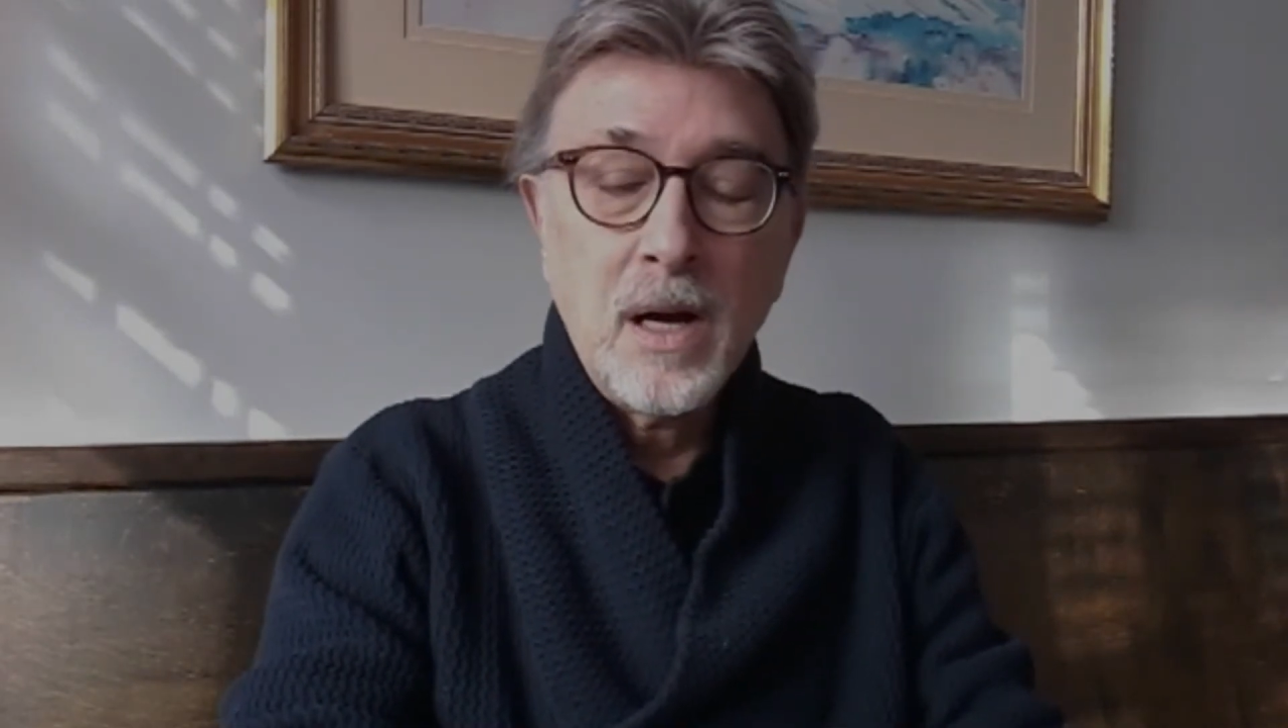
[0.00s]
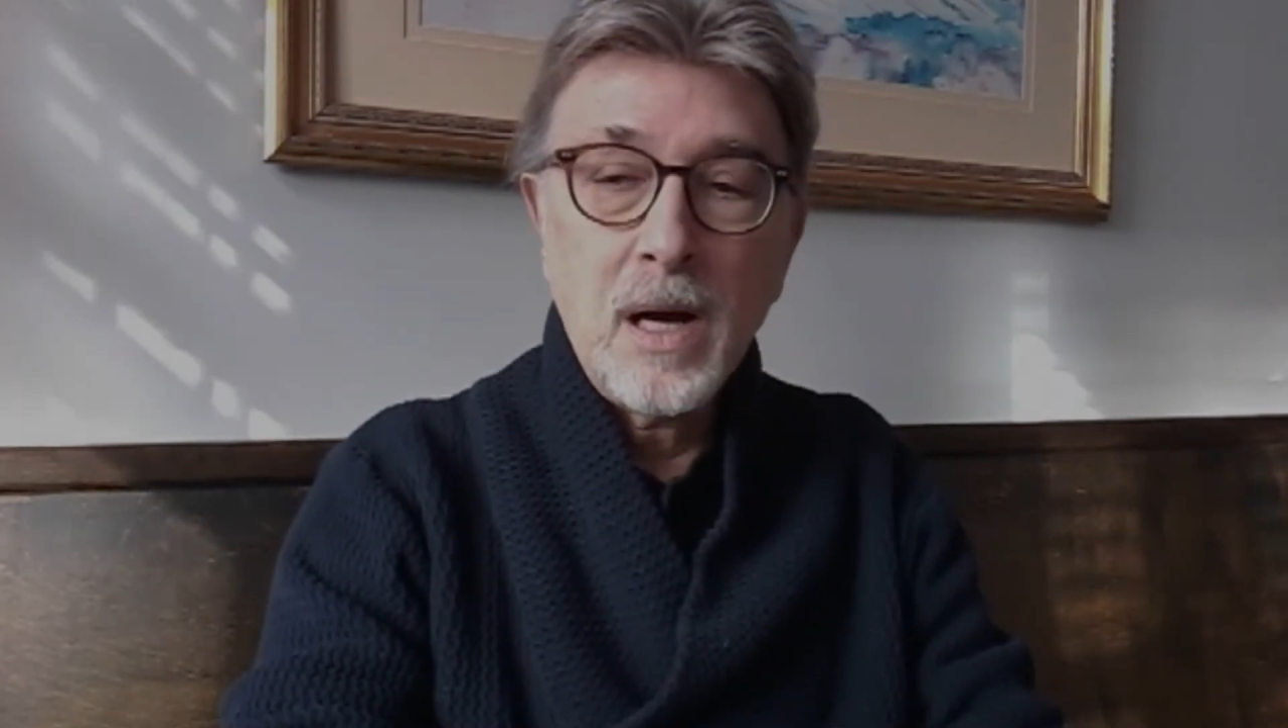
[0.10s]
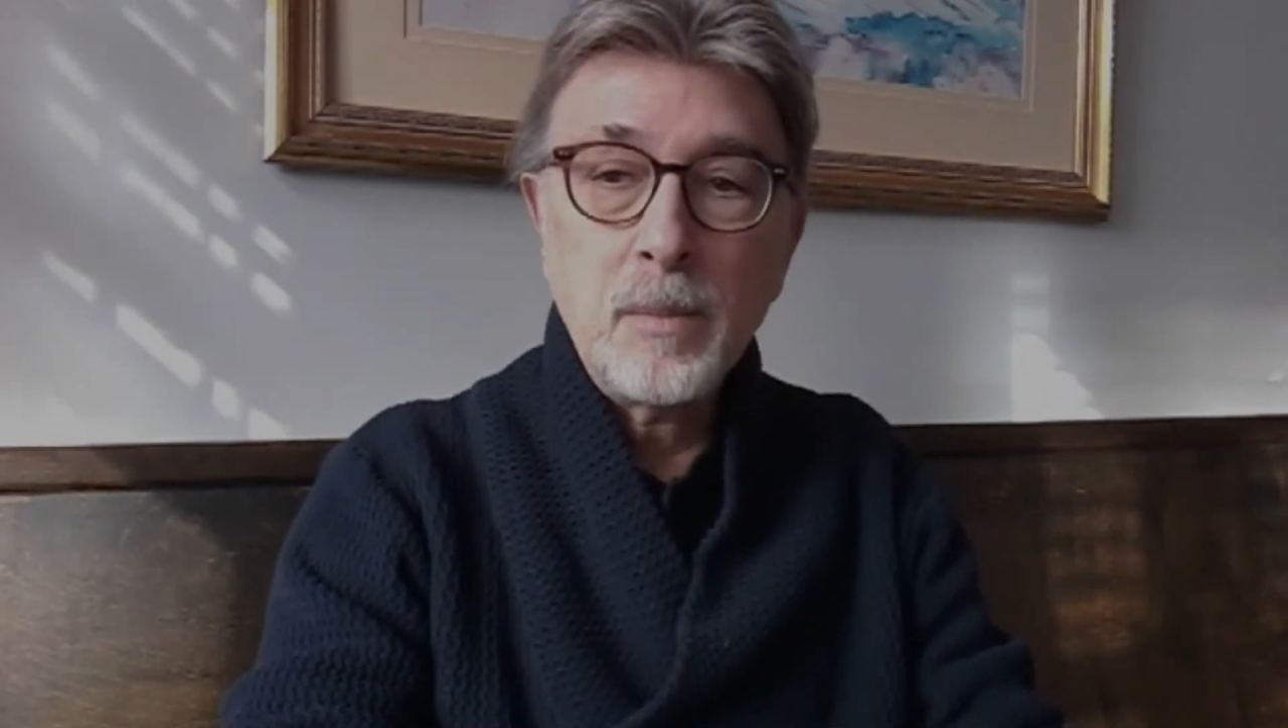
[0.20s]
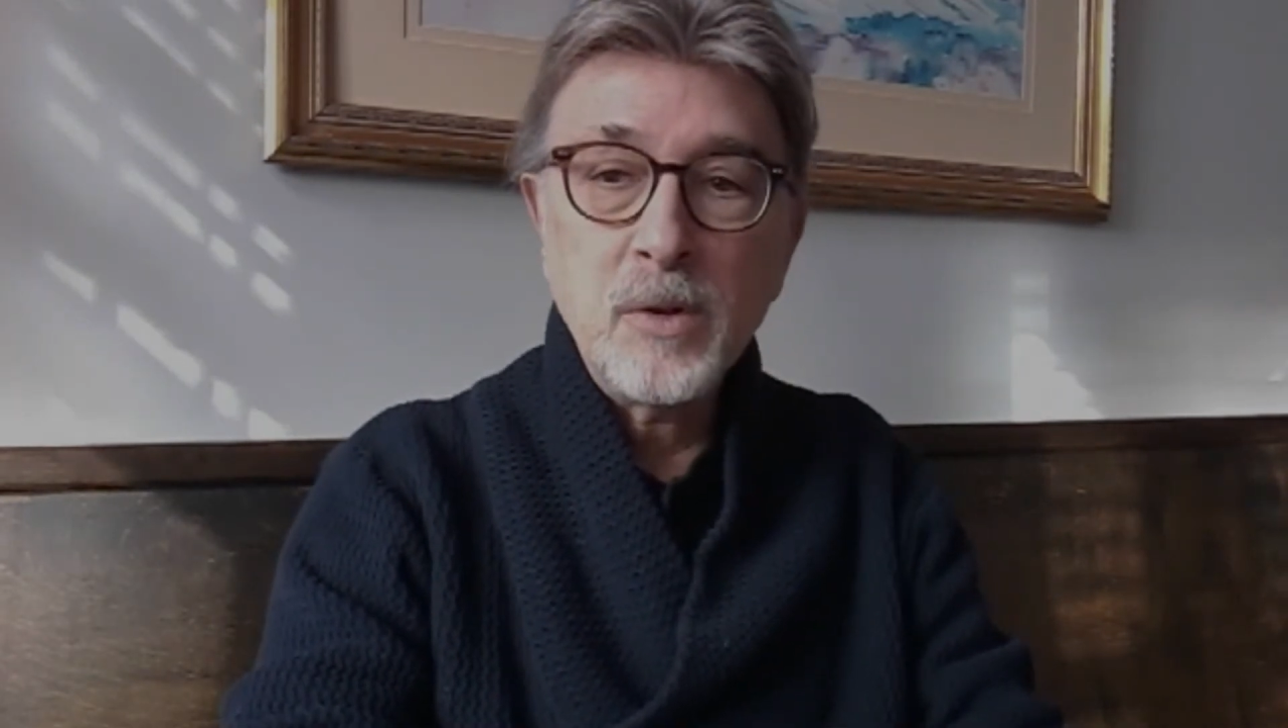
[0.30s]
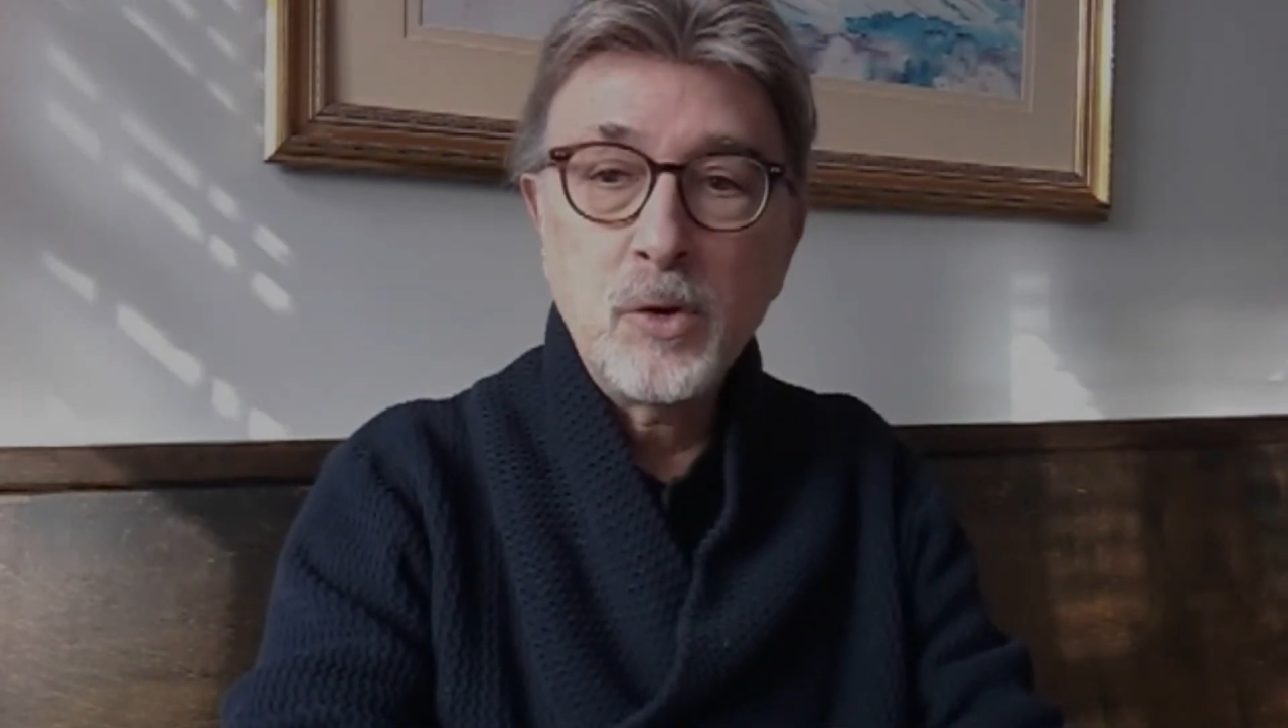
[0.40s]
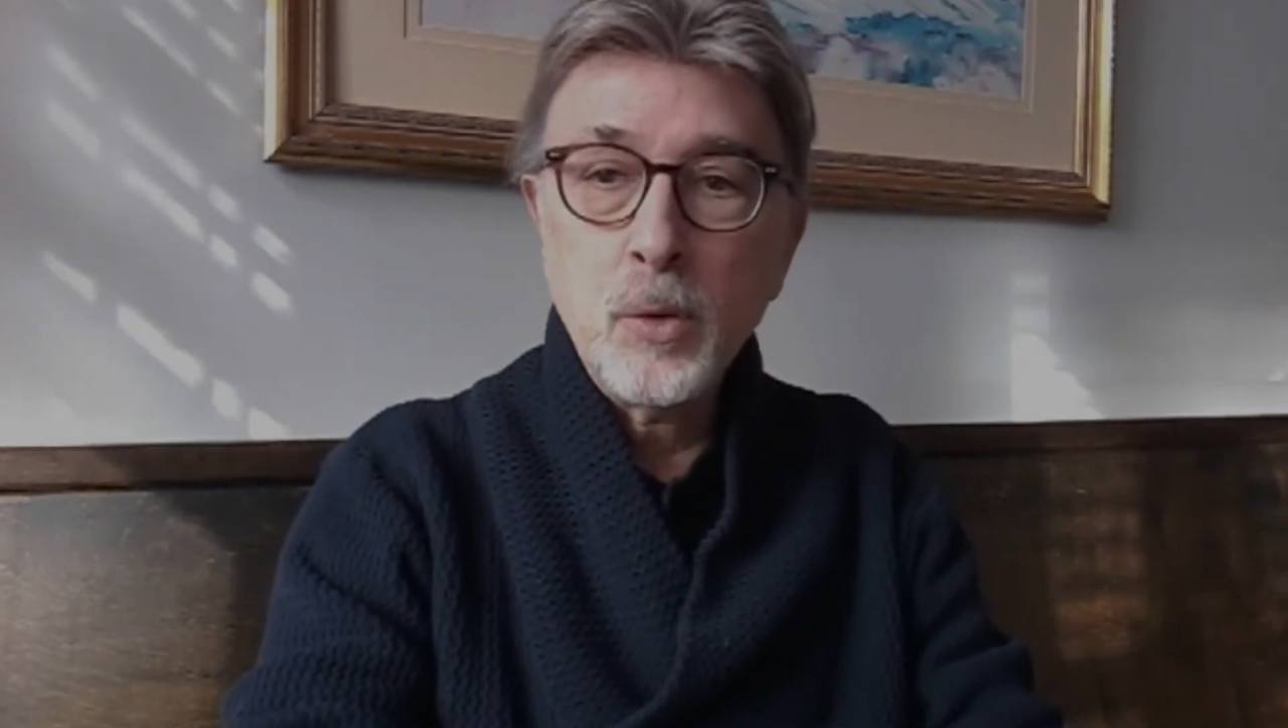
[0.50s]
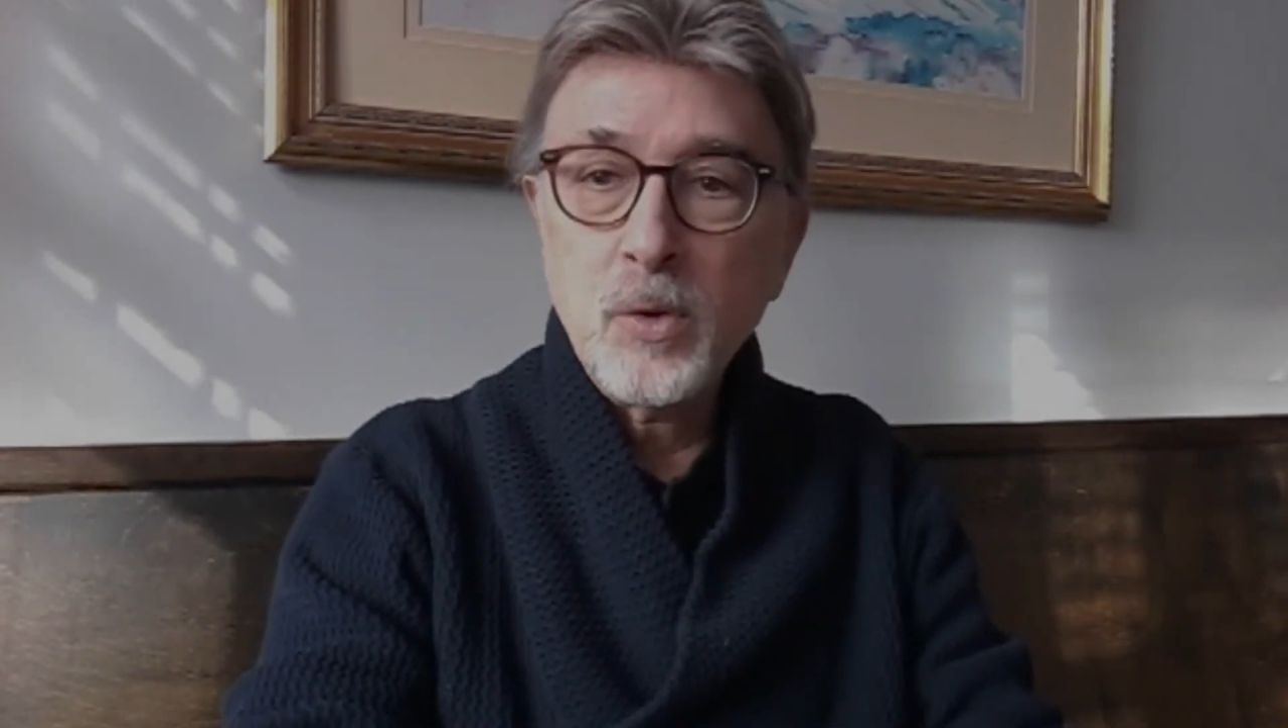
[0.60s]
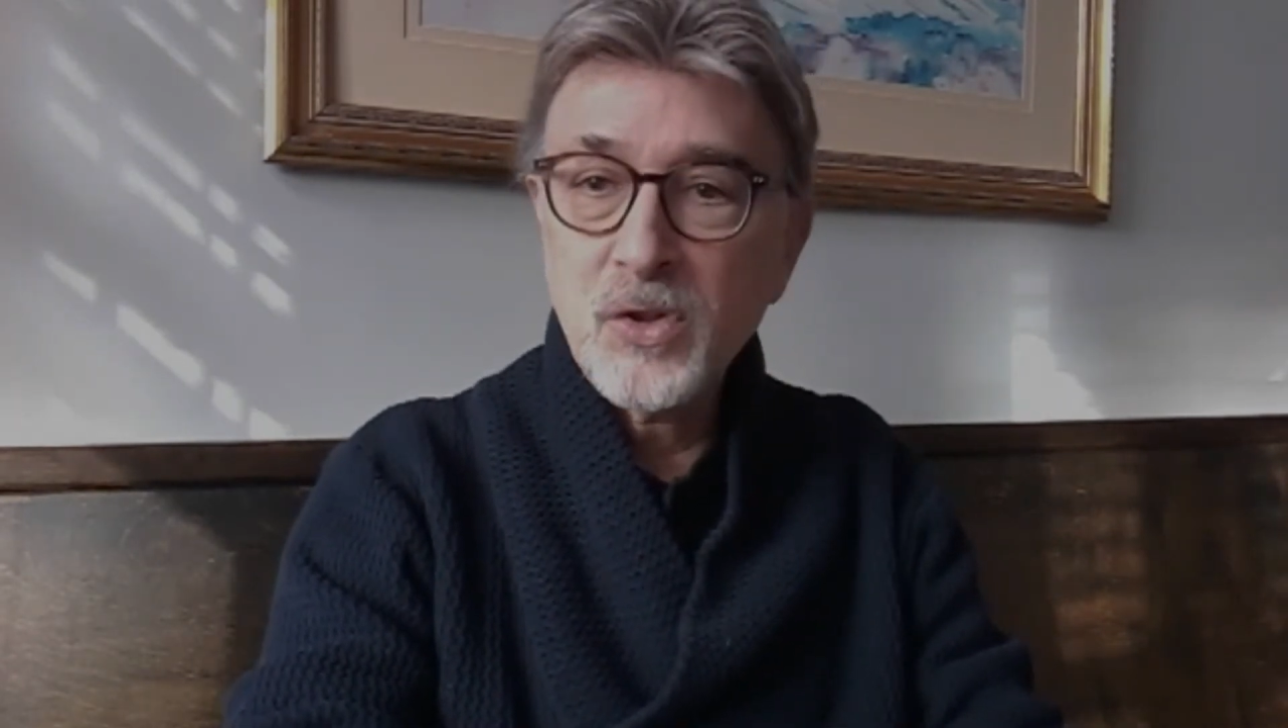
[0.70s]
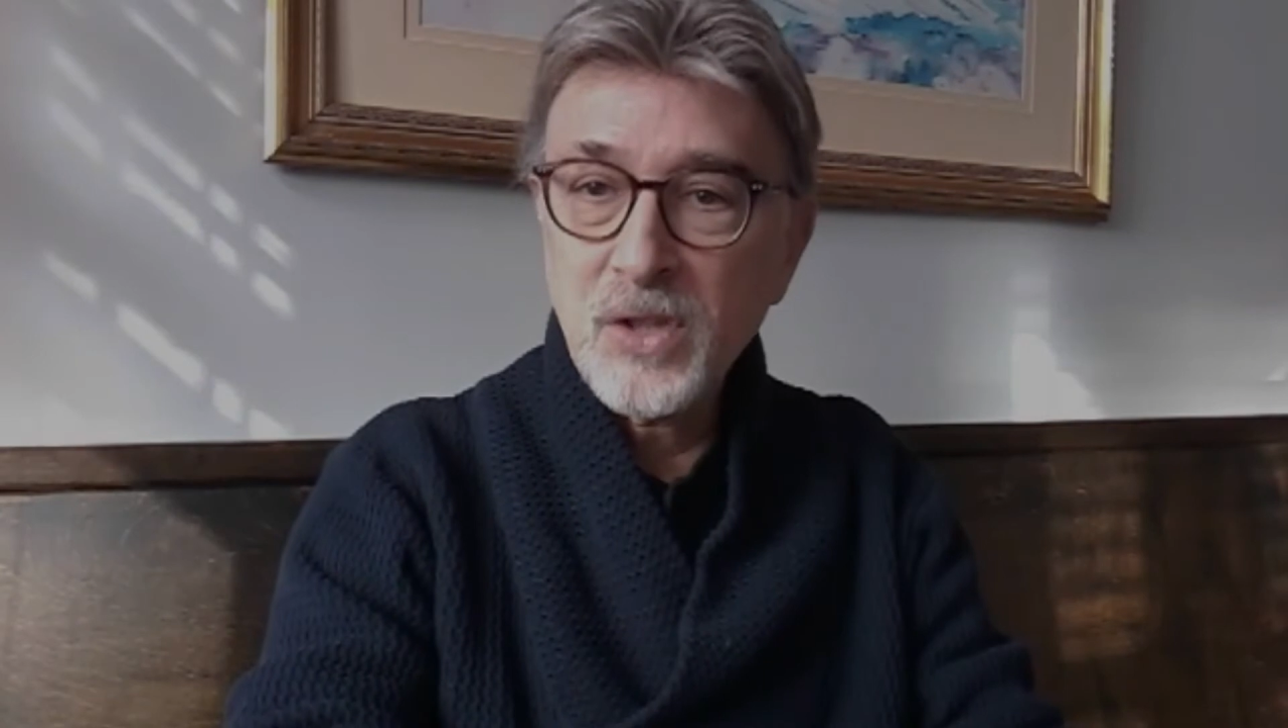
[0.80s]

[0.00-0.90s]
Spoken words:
I'm a Jewish